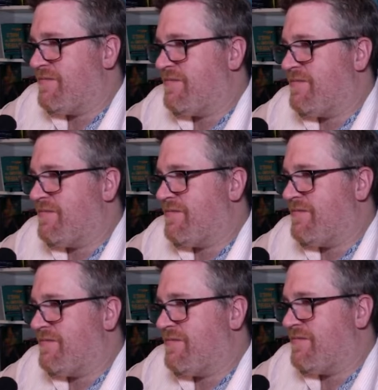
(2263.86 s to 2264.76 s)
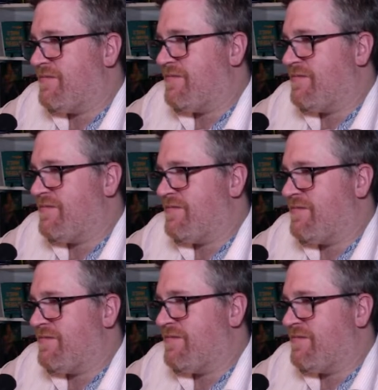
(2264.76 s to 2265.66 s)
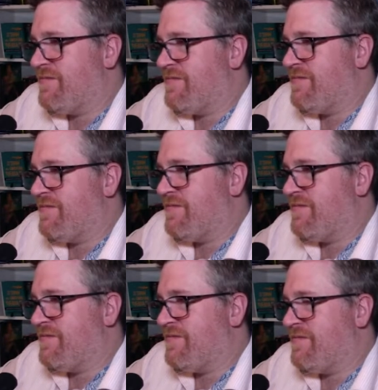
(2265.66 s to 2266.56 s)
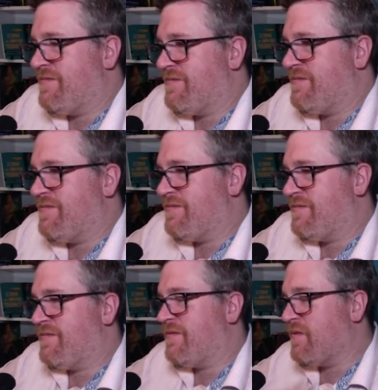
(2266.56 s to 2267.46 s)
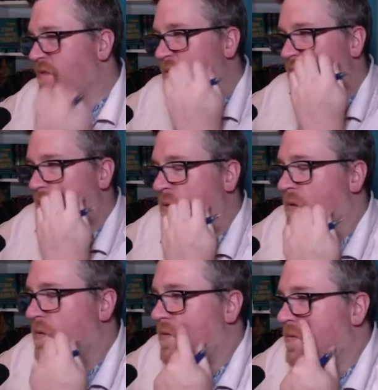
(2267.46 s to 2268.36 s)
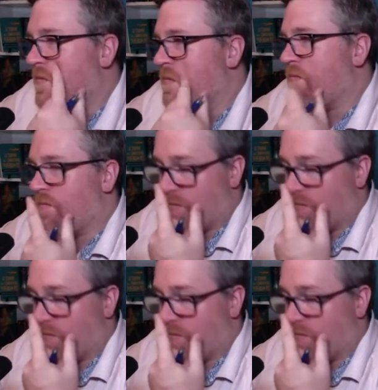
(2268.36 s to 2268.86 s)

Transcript: [no speech]